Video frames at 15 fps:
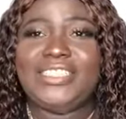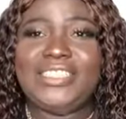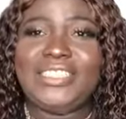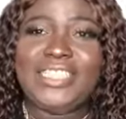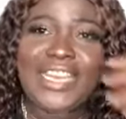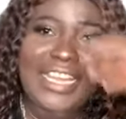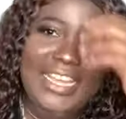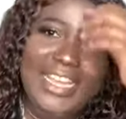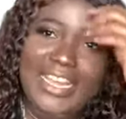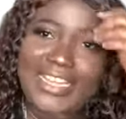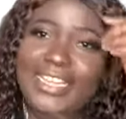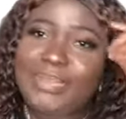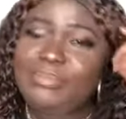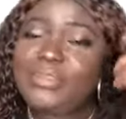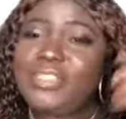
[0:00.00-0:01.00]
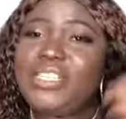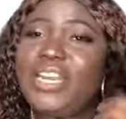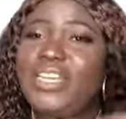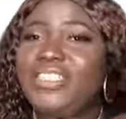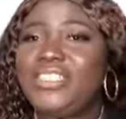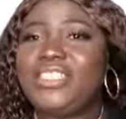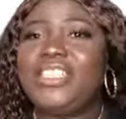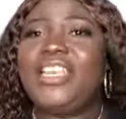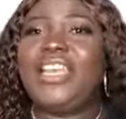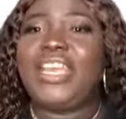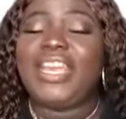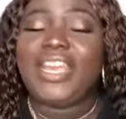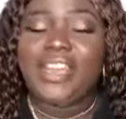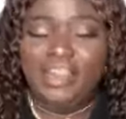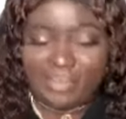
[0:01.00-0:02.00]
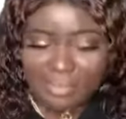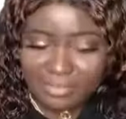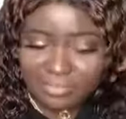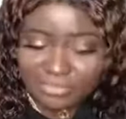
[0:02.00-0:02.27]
Like I keep touching the hair.